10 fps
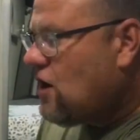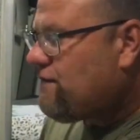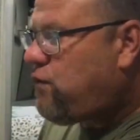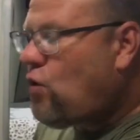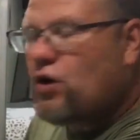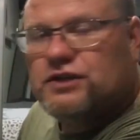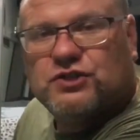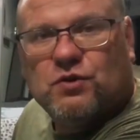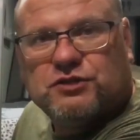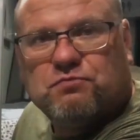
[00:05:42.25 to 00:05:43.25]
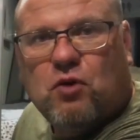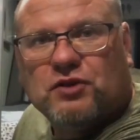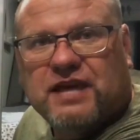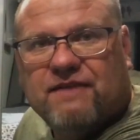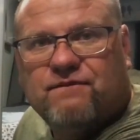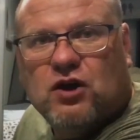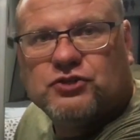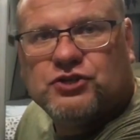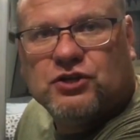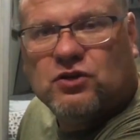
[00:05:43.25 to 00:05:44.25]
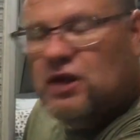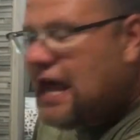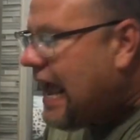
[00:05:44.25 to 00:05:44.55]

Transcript: for us, so it's multifunctional.